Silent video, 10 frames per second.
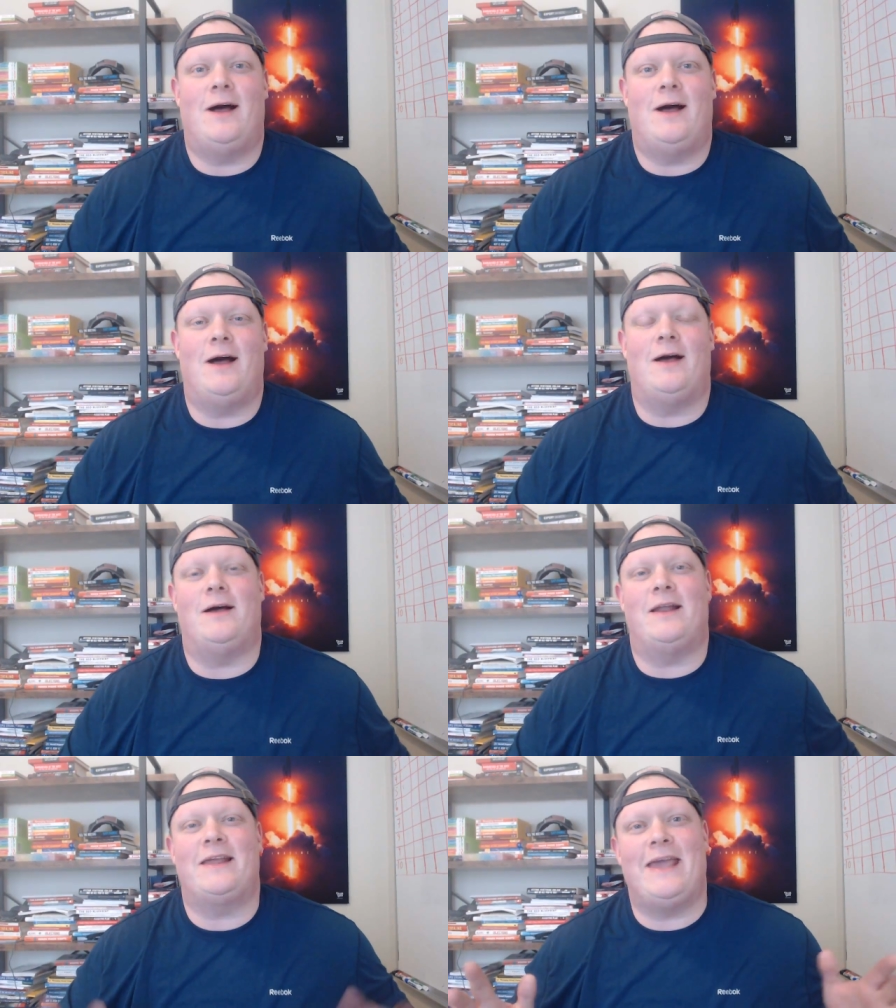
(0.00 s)

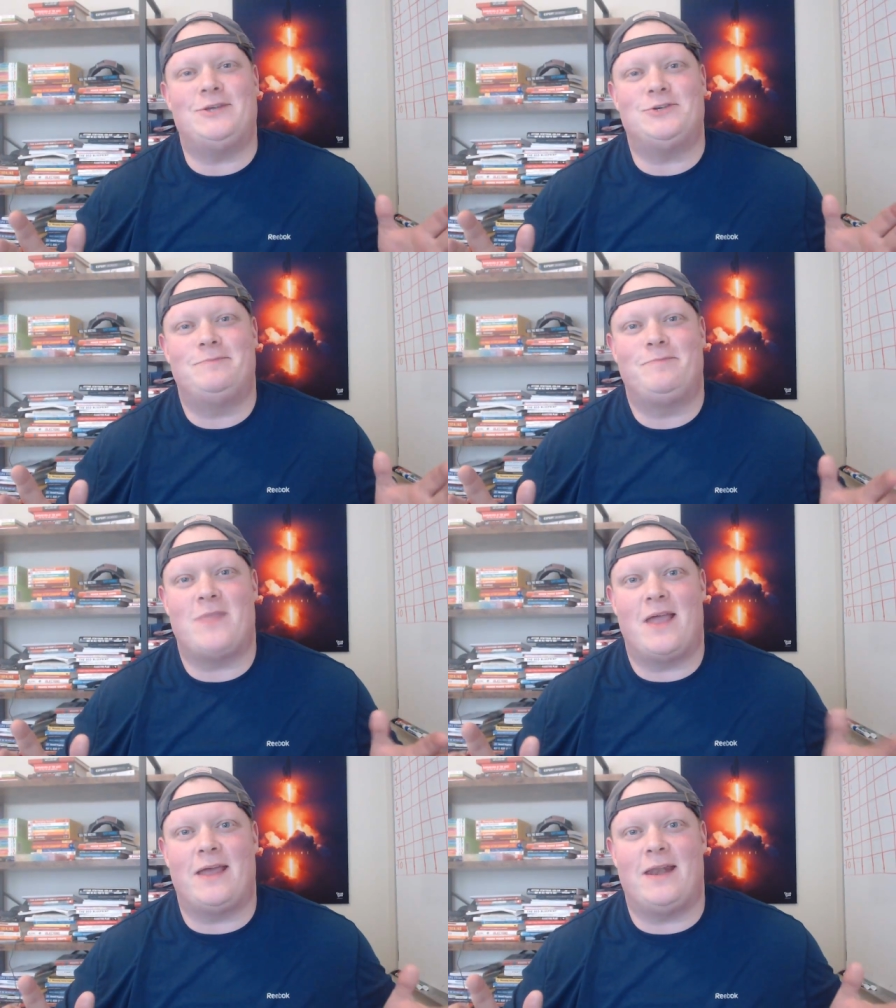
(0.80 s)
Uh, on occasion,
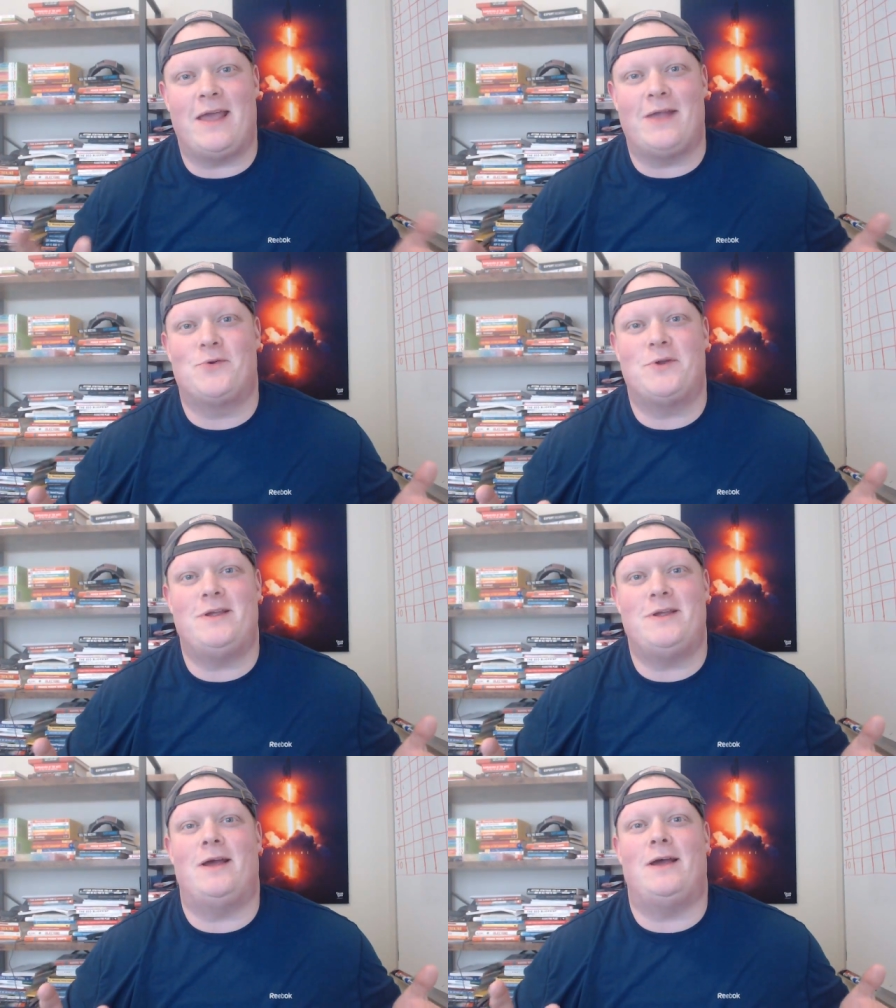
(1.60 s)
I get an
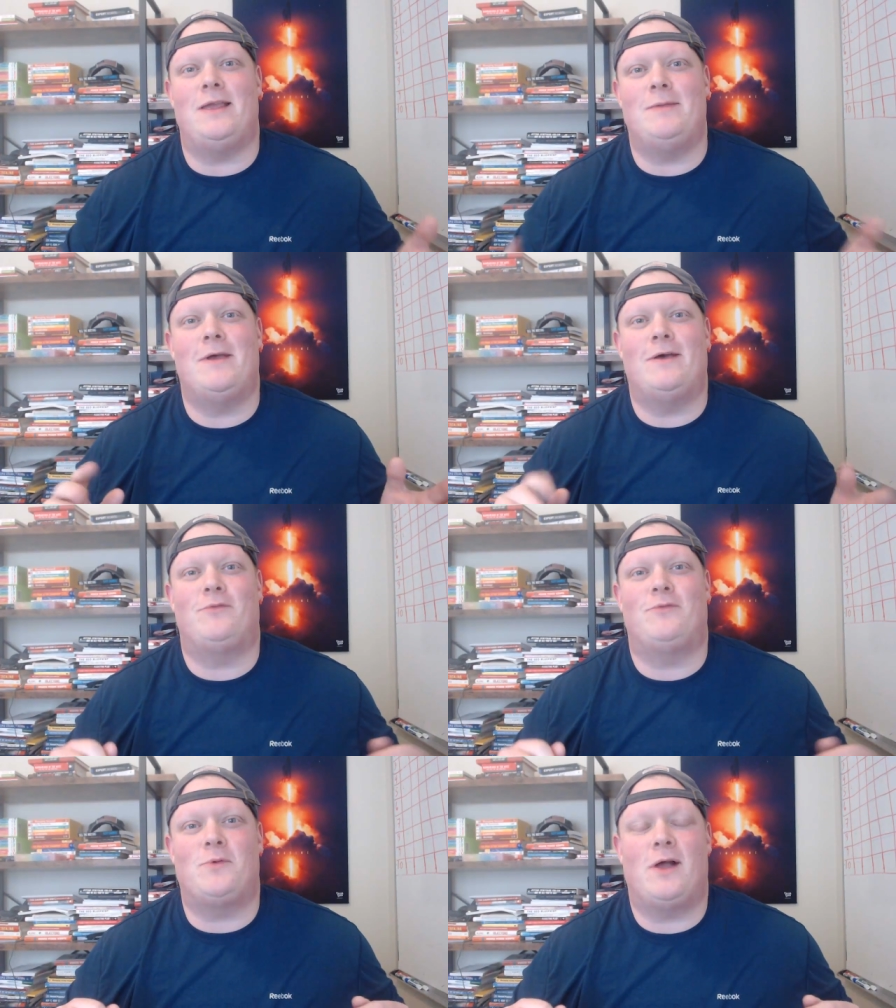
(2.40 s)
angry uh, email
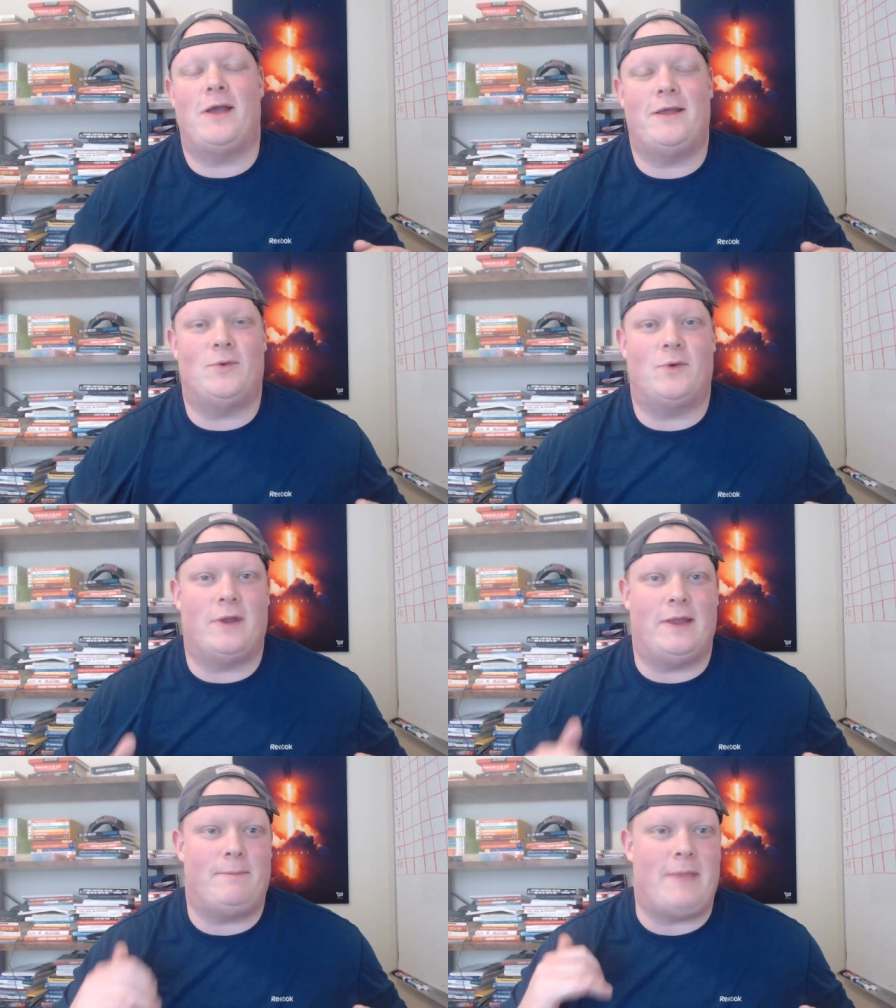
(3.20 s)
from client or
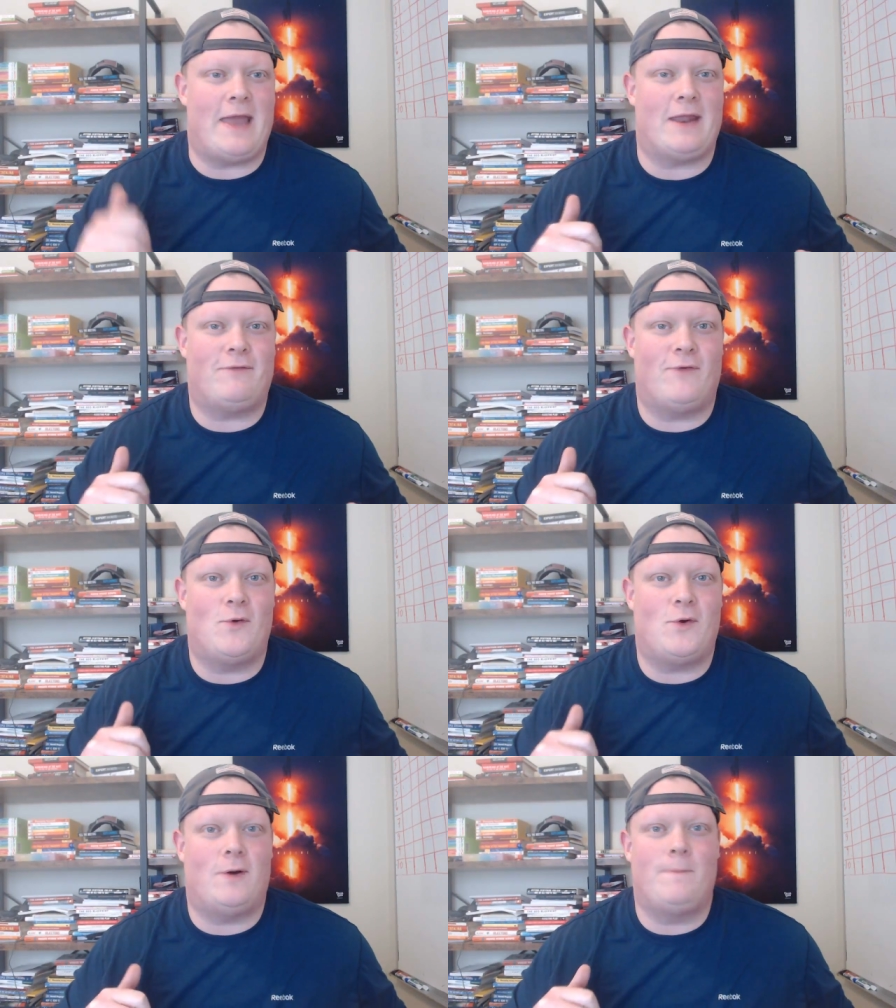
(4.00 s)
a panicked
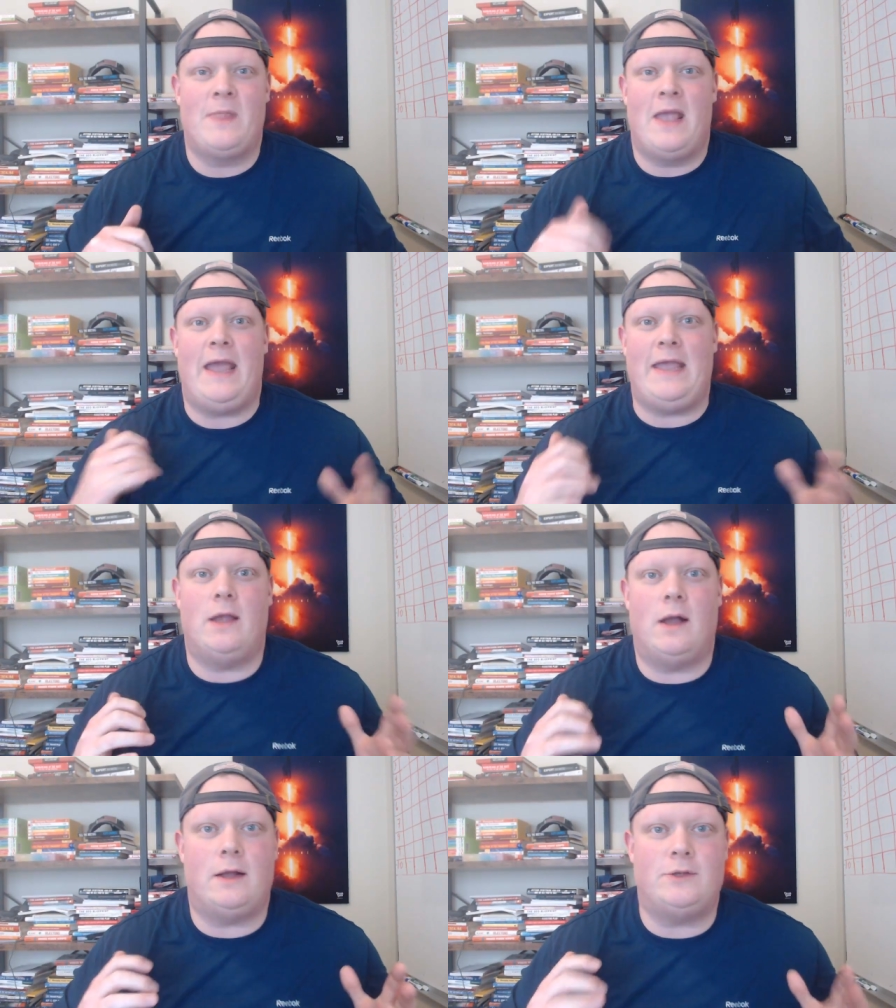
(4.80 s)
phone call.
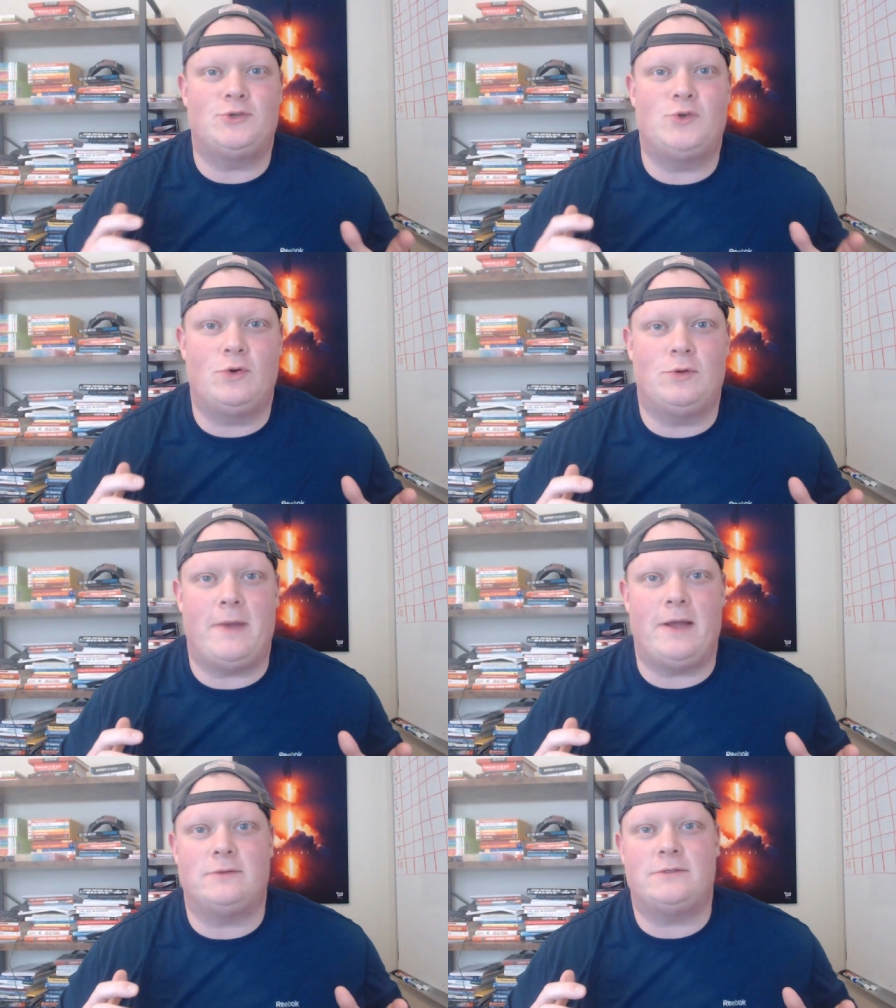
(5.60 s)
Hey, uh, just Googled
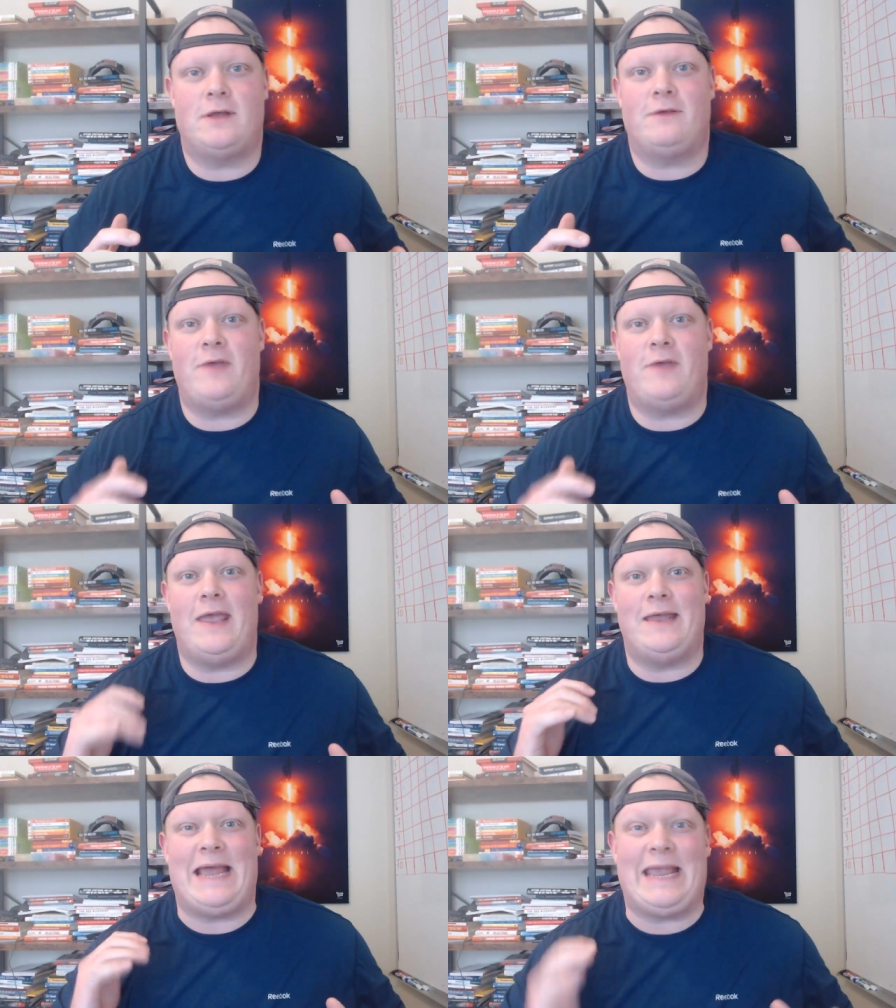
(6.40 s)
my own stuff
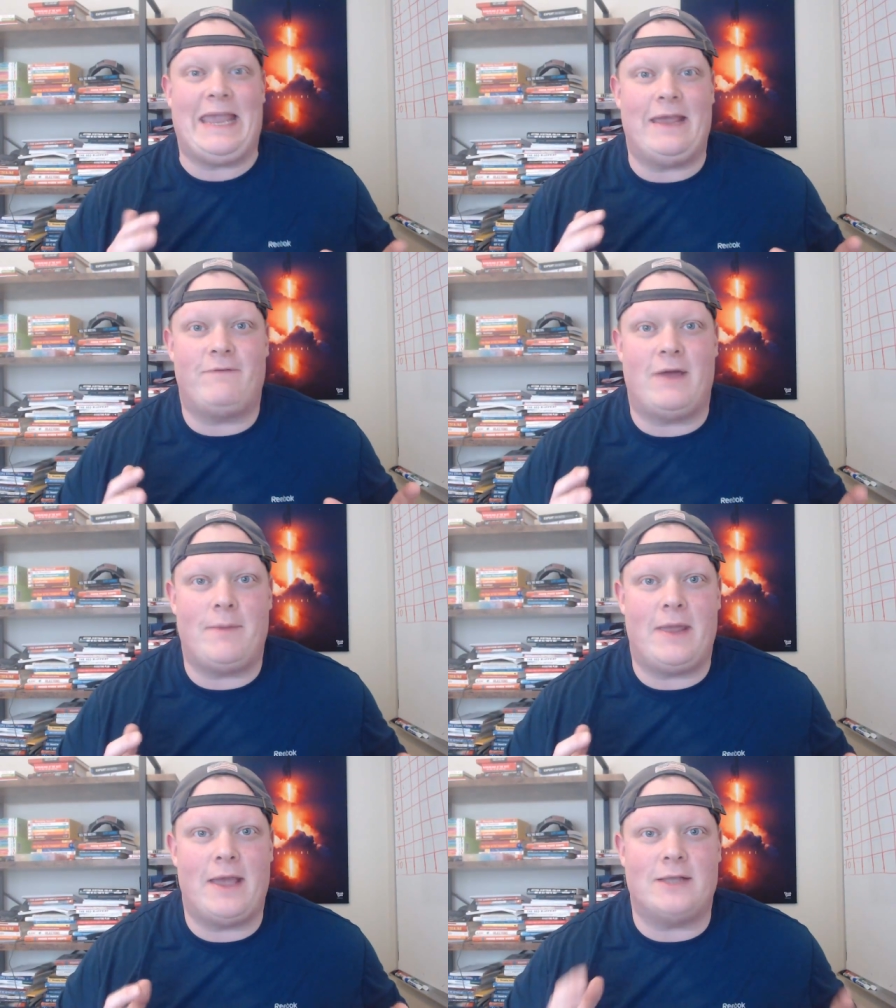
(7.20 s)
and I can't
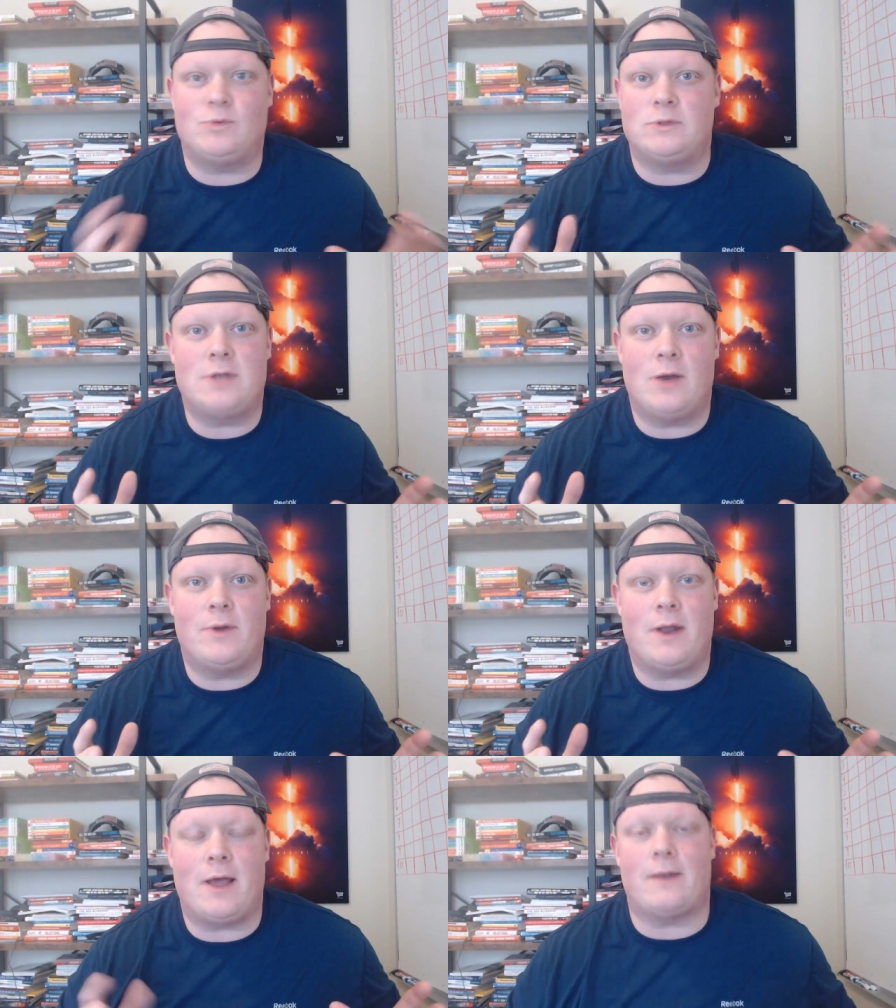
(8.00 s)
find my ads. What's
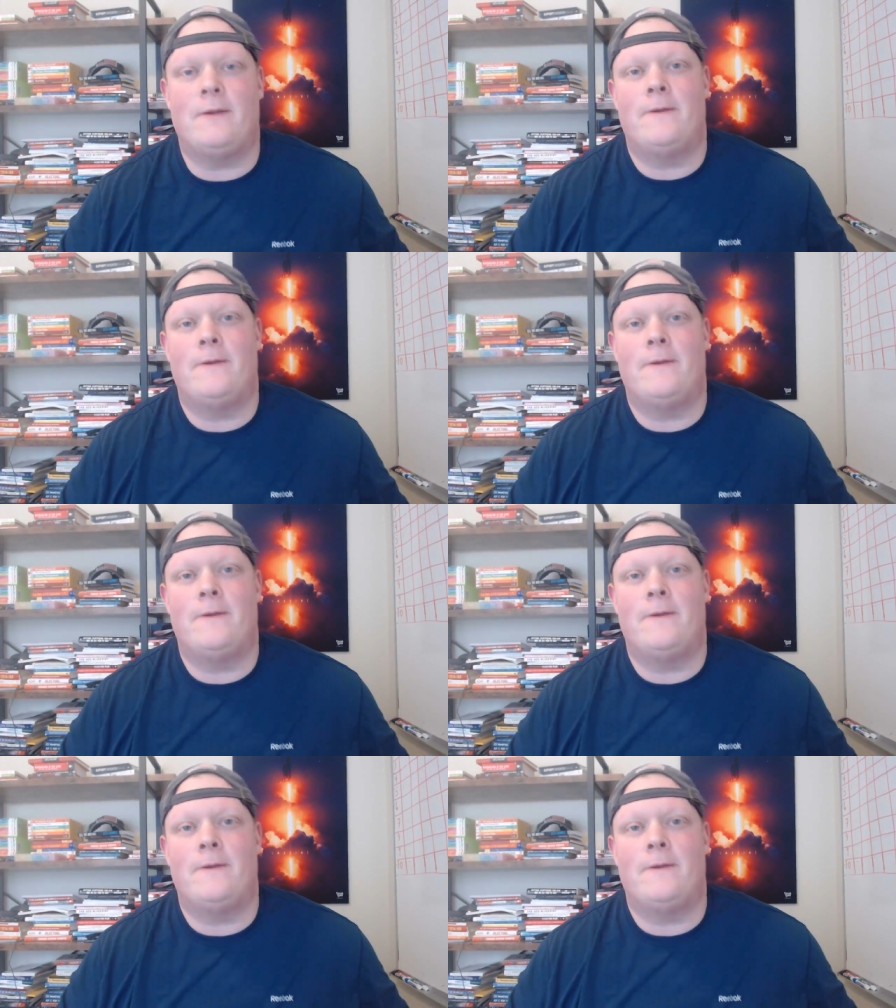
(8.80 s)
going on?